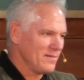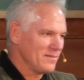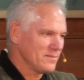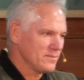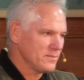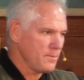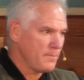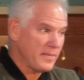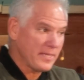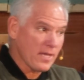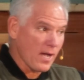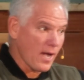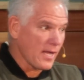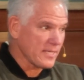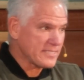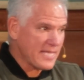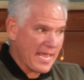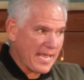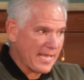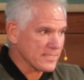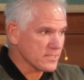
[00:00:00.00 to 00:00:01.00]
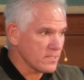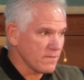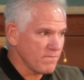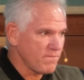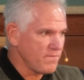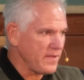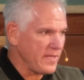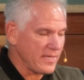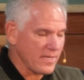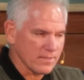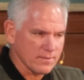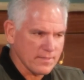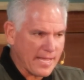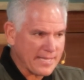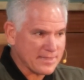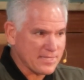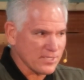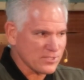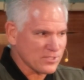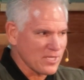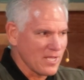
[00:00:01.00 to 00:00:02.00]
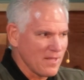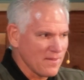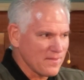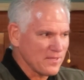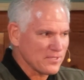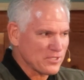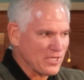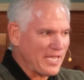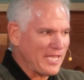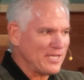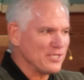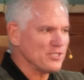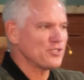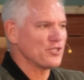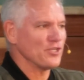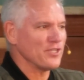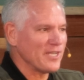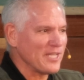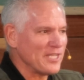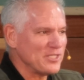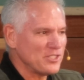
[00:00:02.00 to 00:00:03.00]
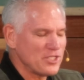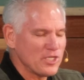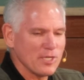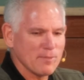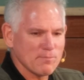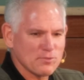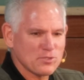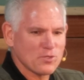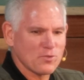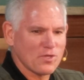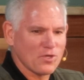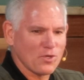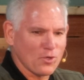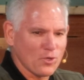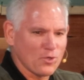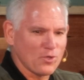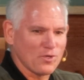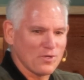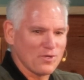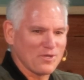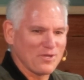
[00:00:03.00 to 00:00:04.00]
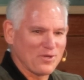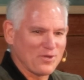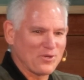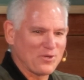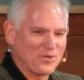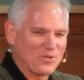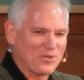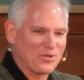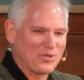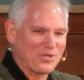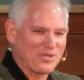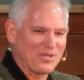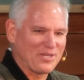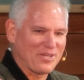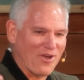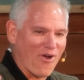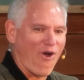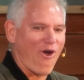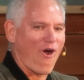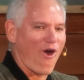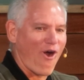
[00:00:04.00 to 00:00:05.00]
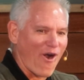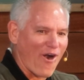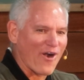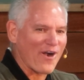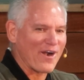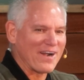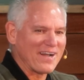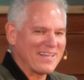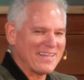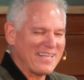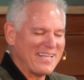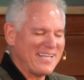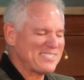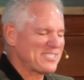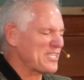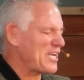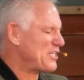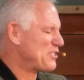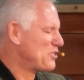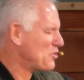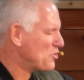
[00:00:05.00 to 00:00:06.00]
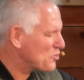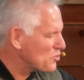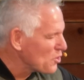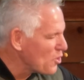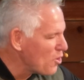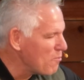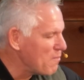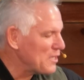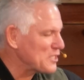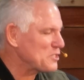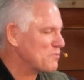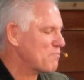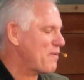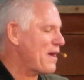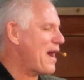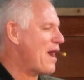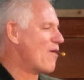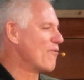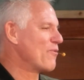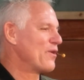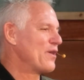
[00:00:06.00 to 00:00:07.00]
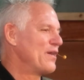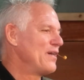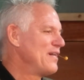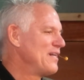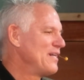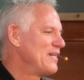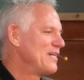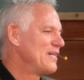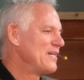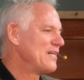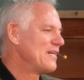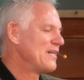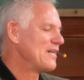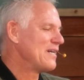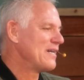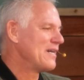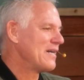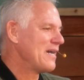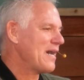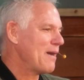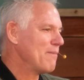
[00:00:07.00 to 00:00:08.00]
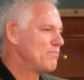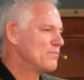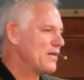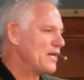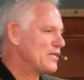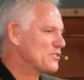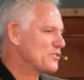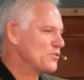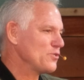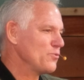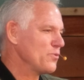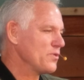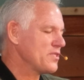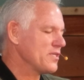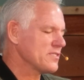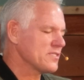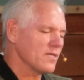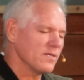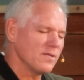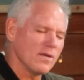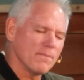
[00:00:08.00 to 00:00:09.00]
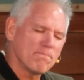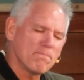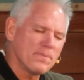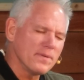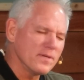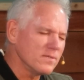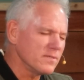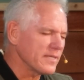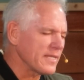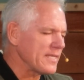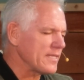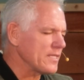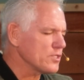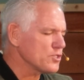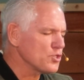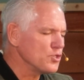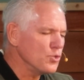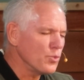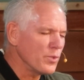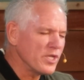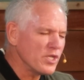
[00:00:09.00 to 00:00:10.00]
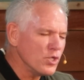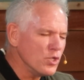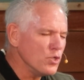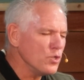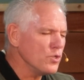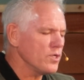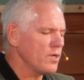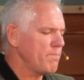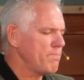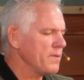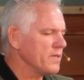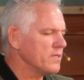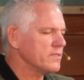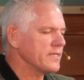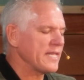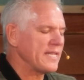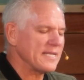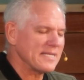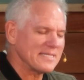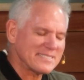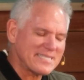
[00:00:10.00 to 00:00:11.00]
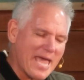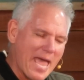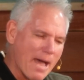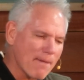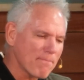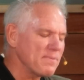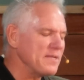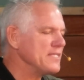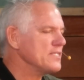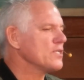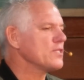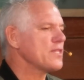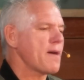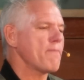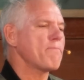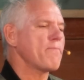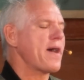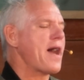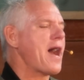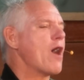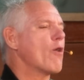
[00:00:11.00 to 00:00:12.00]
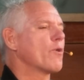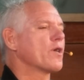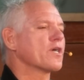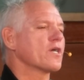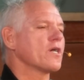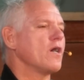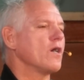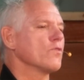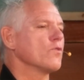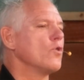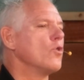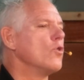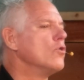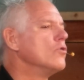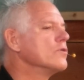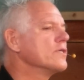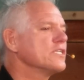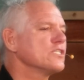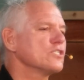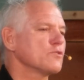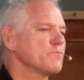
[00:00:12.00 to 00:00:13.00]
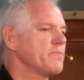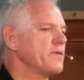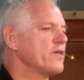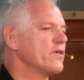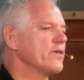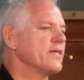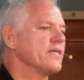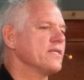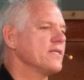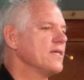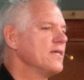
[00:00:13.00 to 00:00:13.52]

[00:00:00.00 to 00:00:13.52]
to be God's hands and feet. And like this engine in Jim's car, it's got so much power. I bless you with this ability, this renewed ability to tap into that power called the Holy Spirit